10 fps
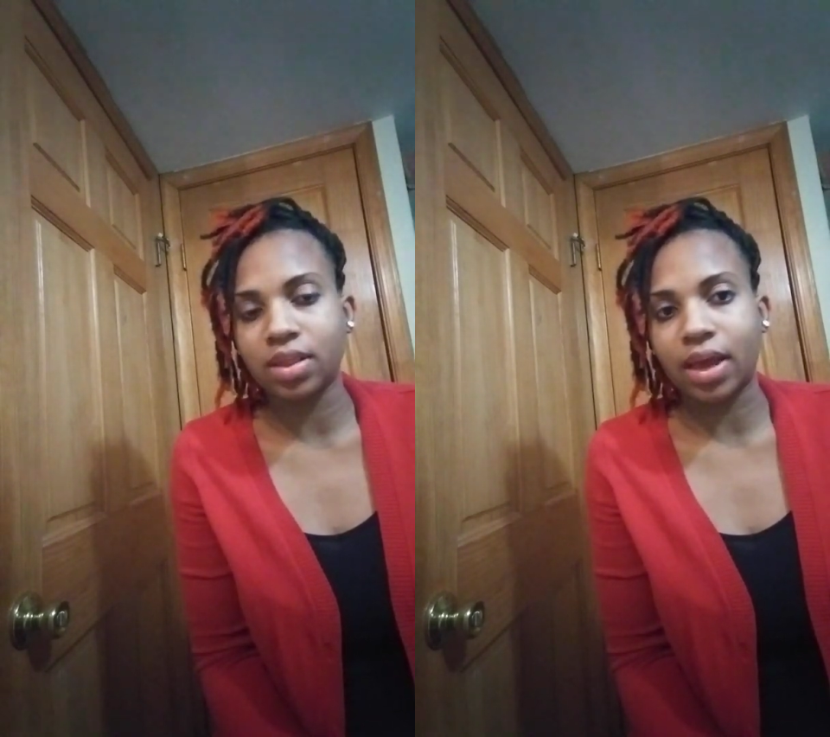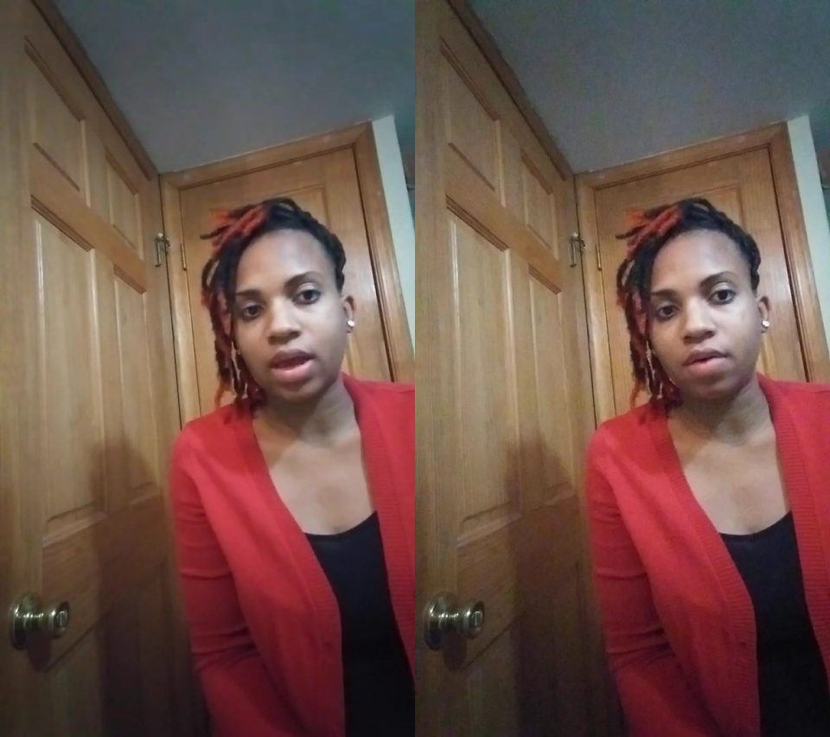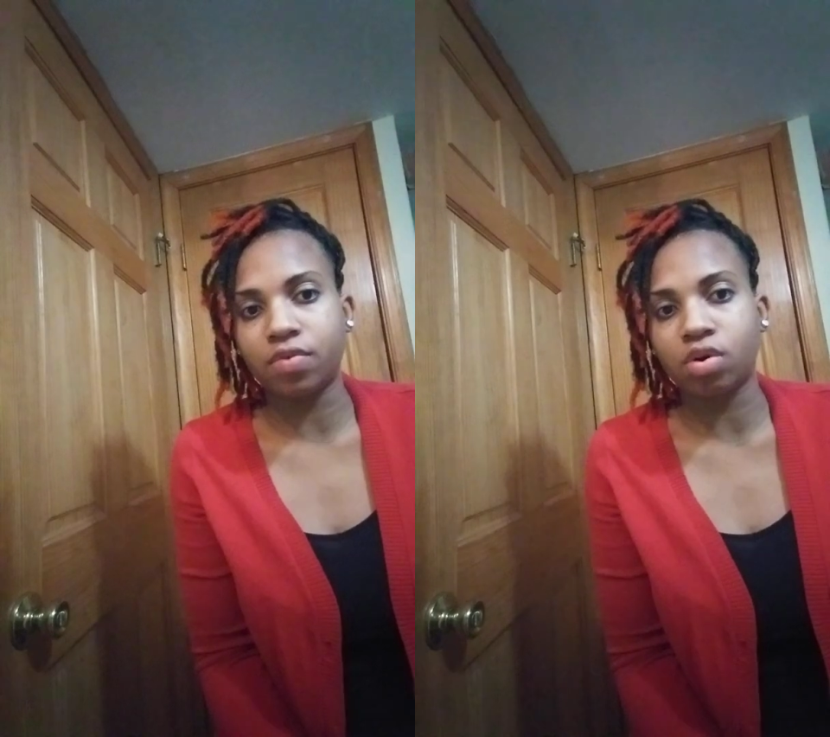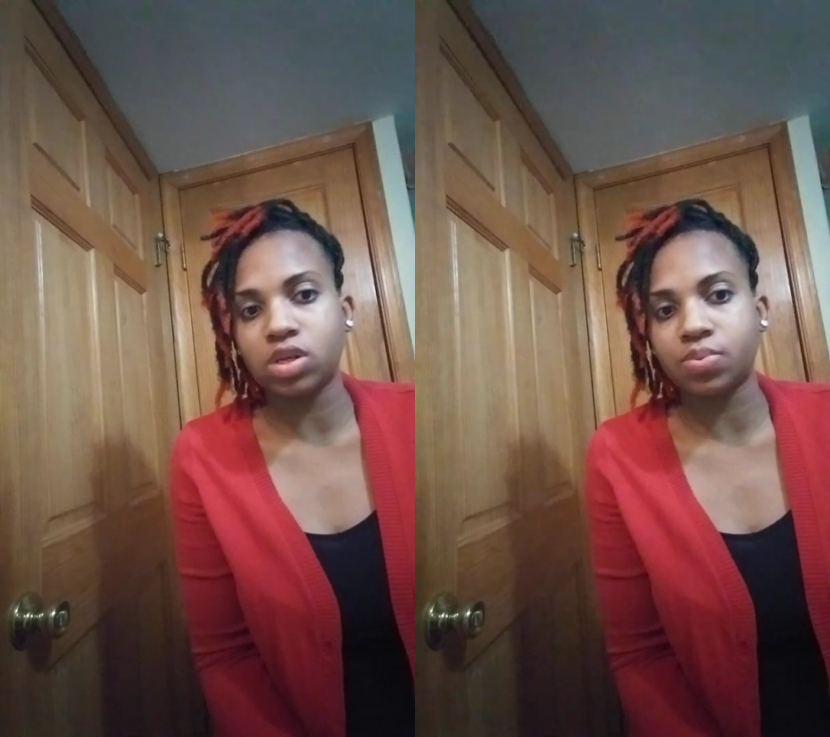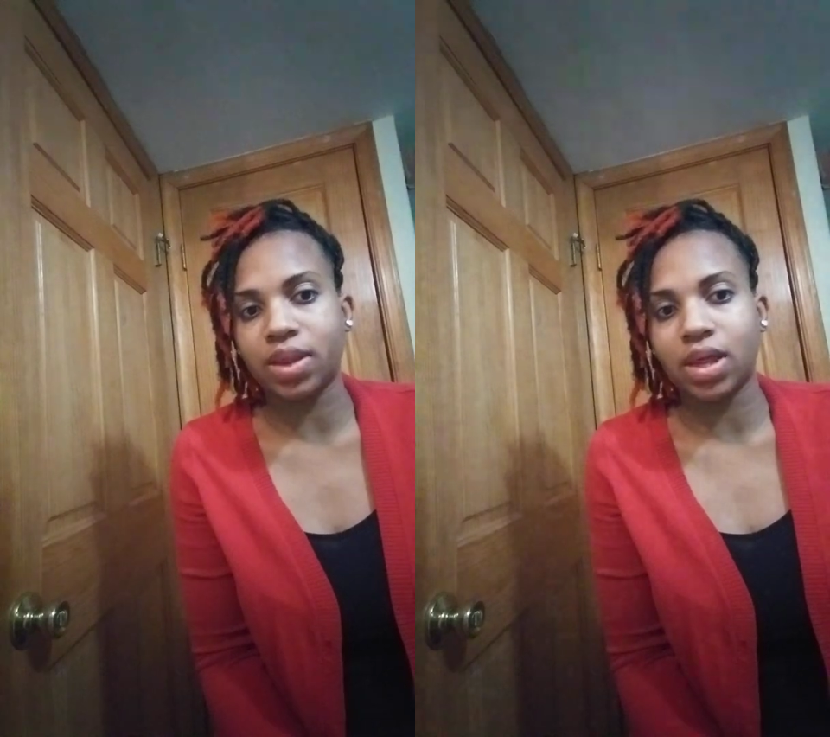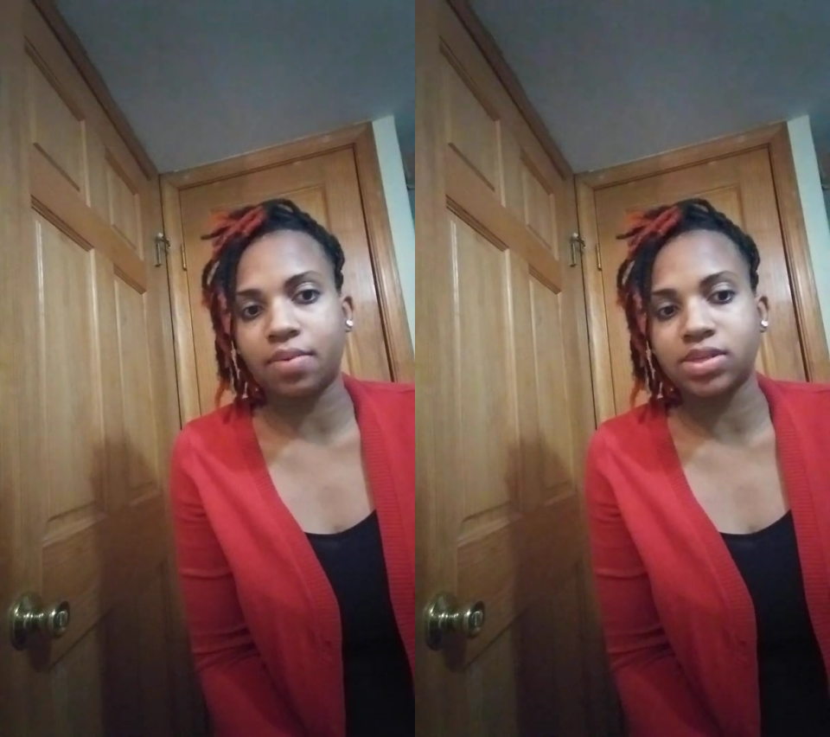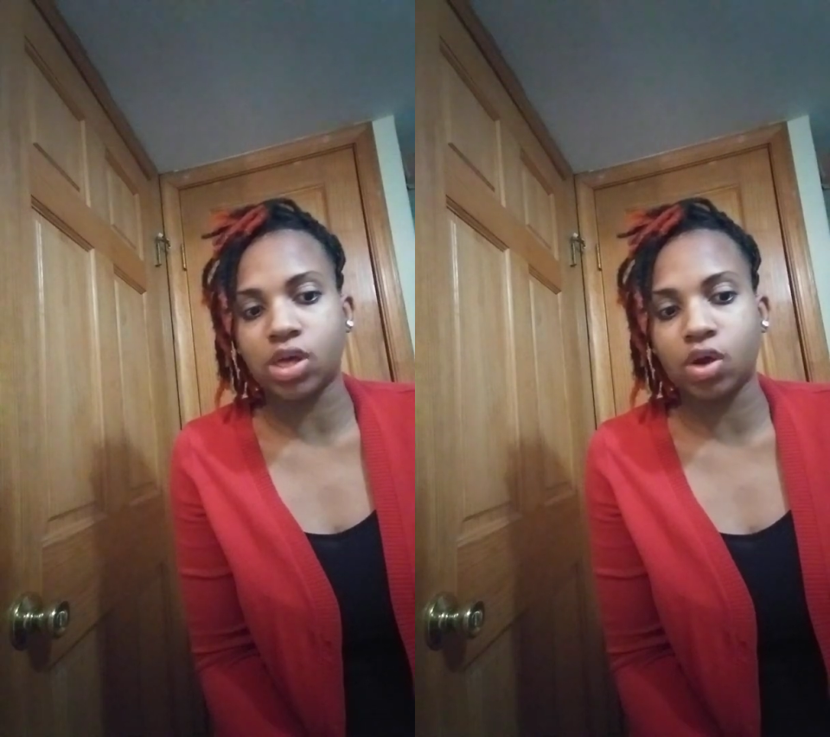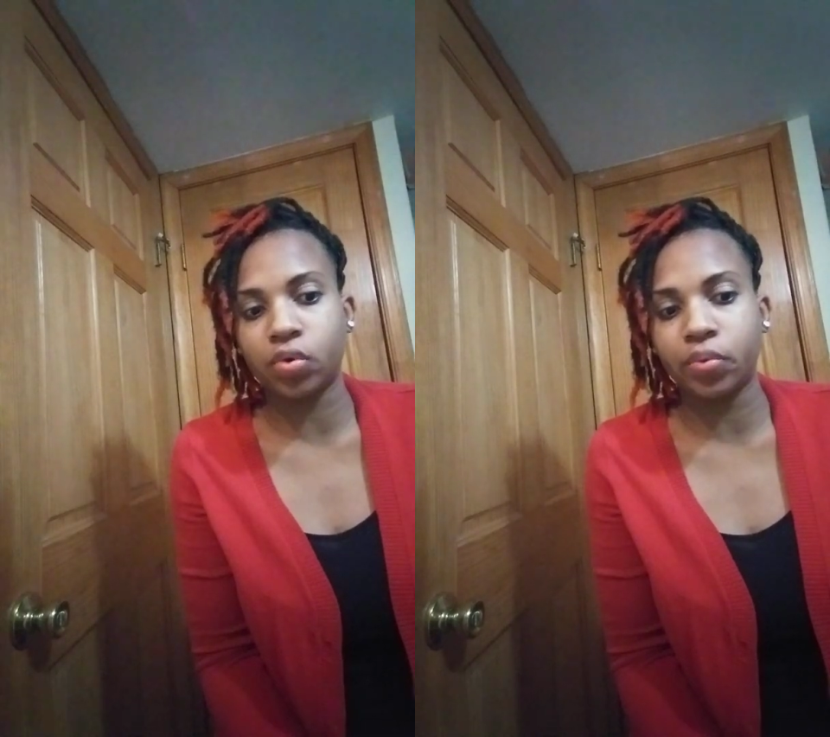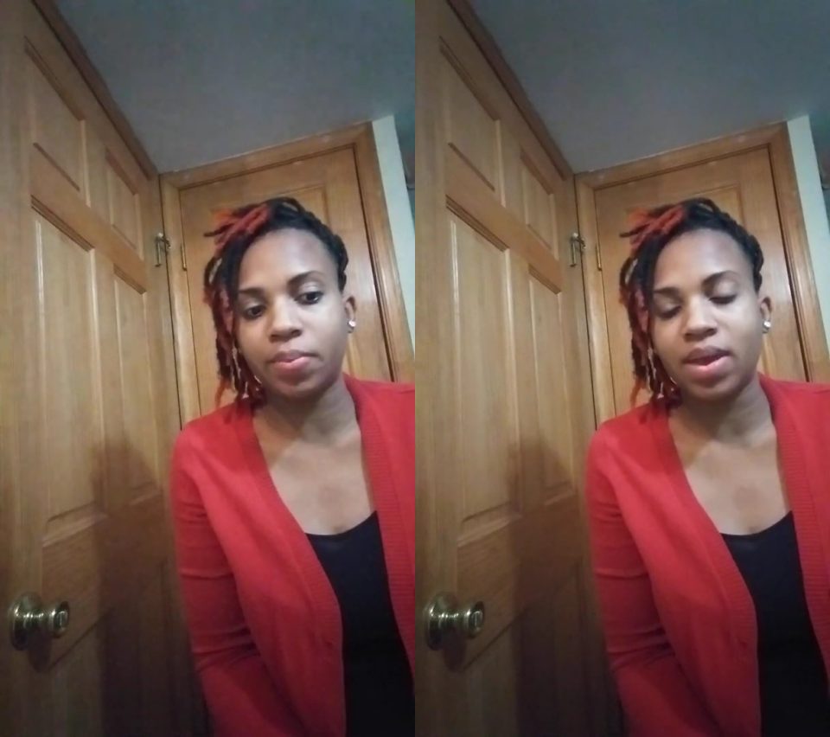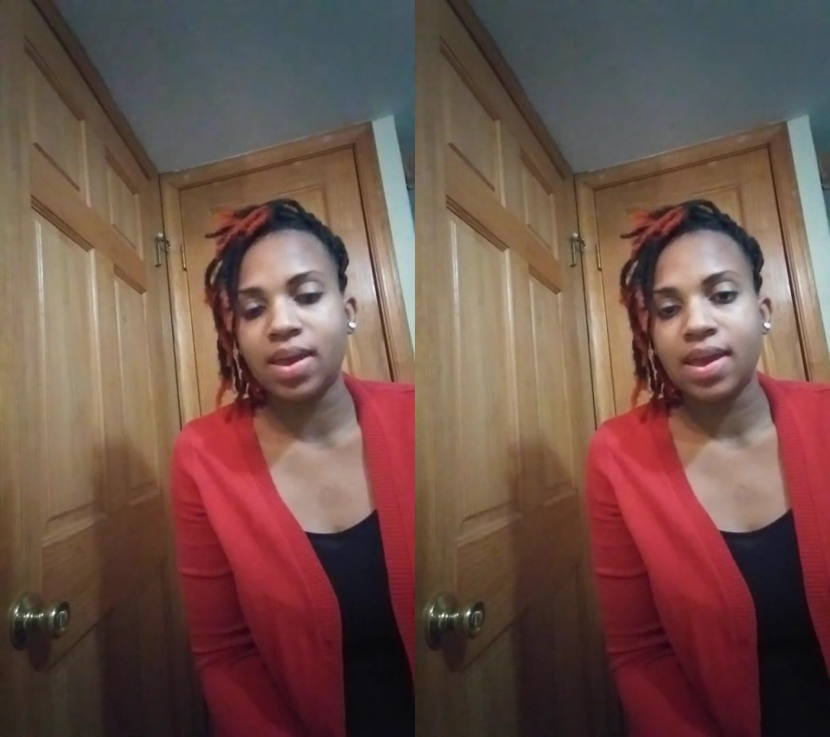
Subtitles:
Like, of course, while I was home,